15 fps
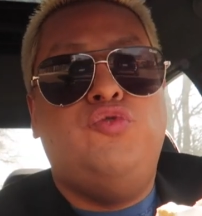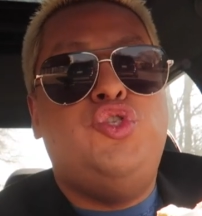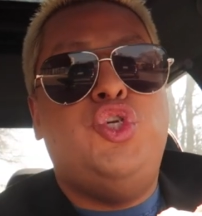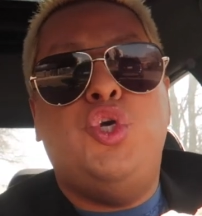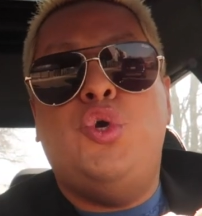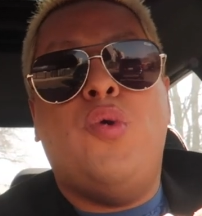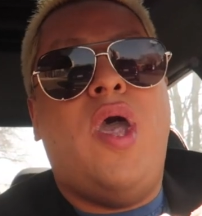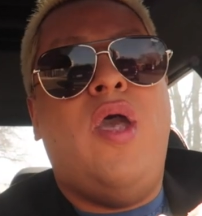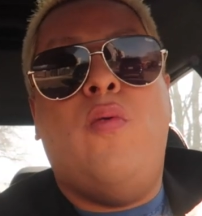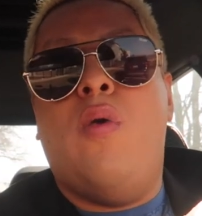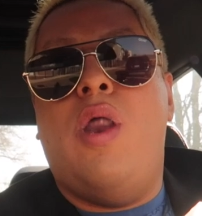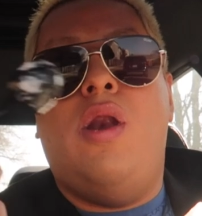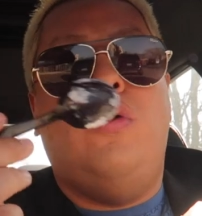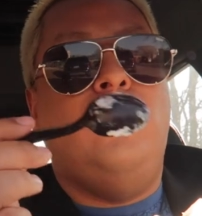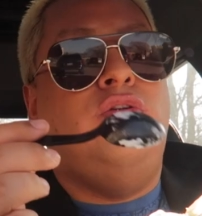Do I
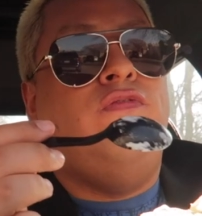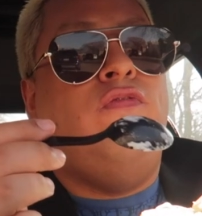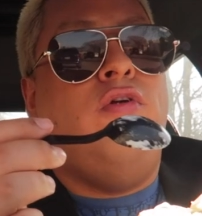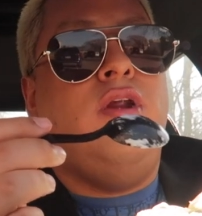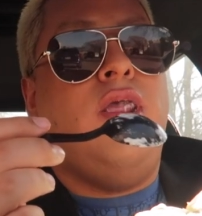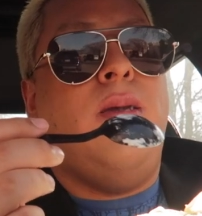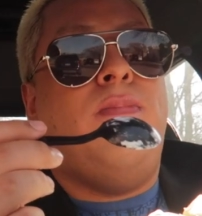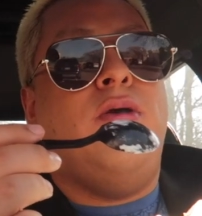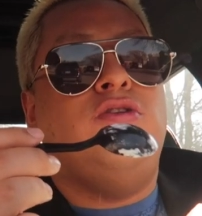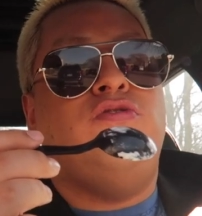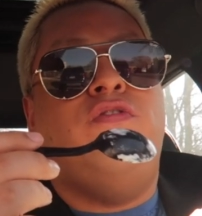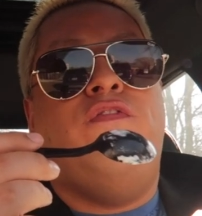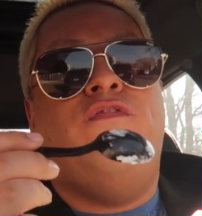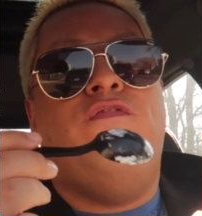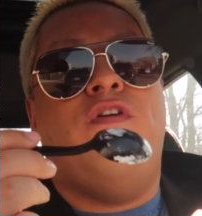want to lose 48 pounds,
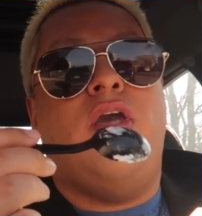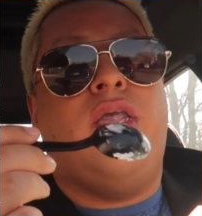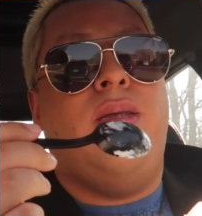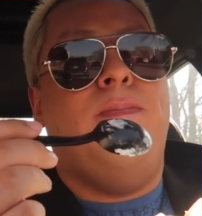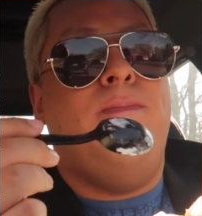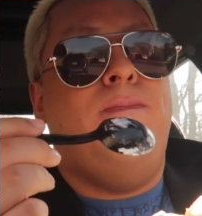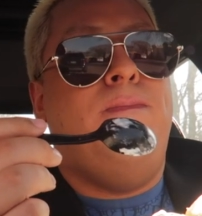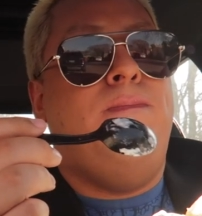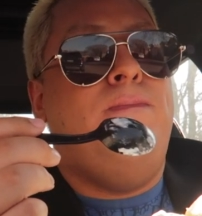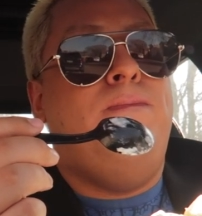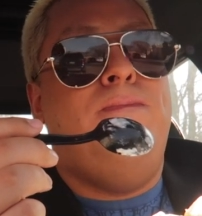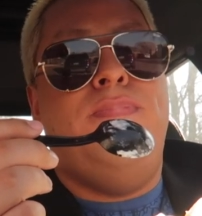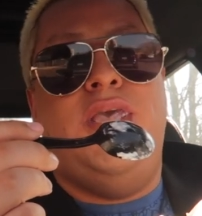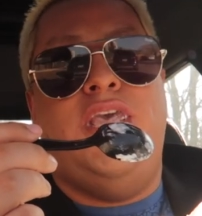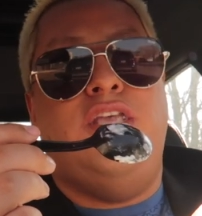you
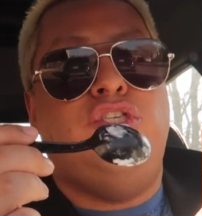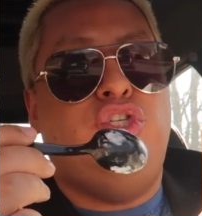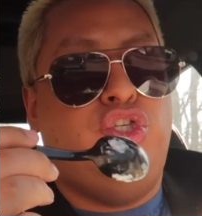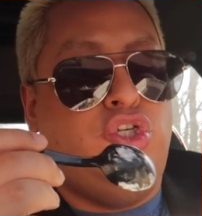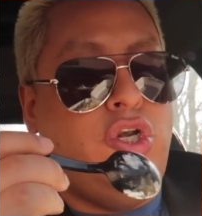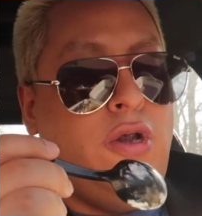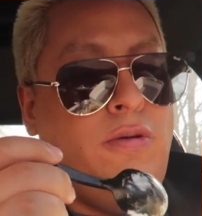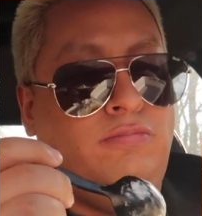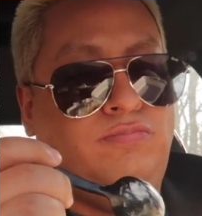fucking bitch?